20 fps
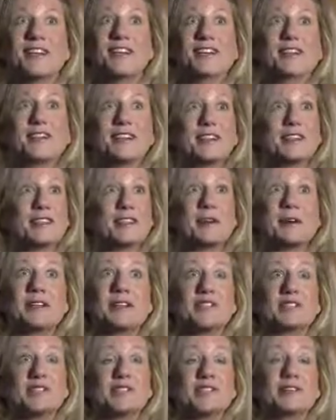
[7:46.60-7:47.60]
or not the
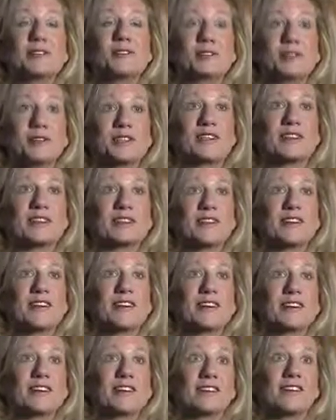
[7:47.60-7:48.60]
OECD countries.
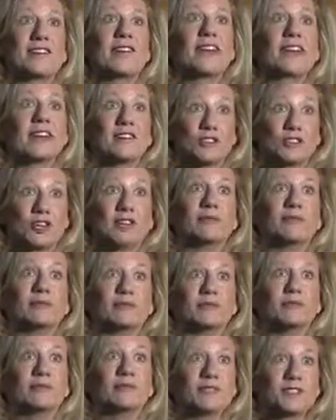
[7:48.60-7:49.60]
They are Asia.
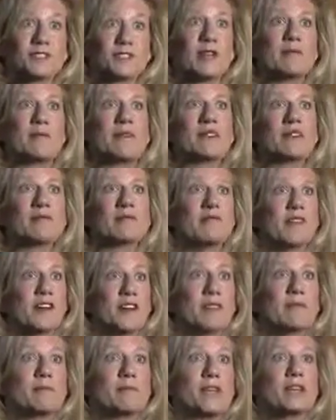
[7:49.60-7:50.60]
So that means
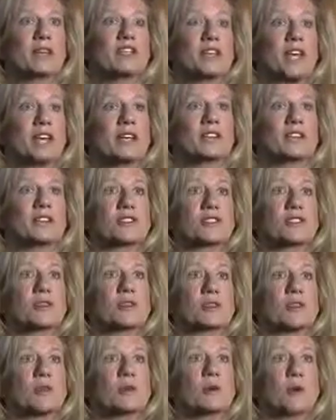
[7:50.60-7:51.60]
very big changes for
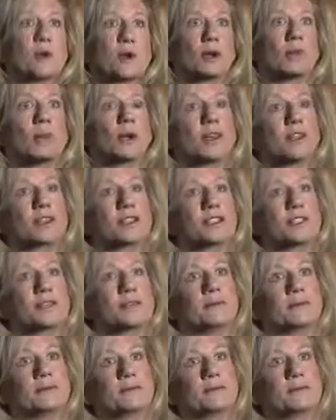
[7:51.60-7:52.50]
the global oil market, too.